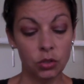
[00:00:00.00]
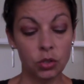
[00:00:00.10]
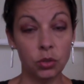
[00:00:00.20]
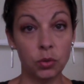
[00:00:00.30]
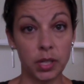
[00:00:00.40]

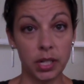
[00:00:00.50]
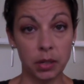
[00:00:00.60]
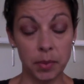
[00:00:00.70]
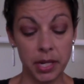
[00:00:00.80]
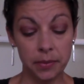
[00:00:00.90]
Do you hear
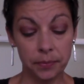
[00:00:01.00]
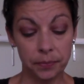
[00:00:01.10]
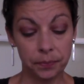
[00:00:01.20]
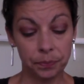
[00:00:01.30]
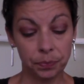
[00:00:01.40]
me?
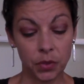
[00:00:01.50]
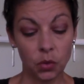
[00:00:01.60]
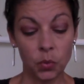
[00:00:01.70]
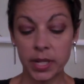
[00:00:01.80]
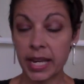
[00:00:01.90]

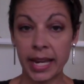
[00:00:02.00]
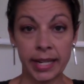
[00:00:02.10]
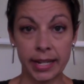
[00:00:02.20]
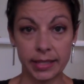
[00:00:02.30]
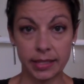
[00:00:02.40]
We
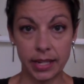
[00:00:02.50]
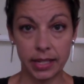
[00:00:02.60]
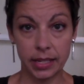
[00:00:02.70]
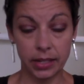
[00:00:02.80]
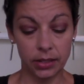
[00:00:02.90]
cannot stay
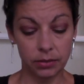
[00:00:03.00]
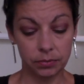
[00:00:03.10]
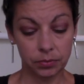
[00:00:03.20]
here.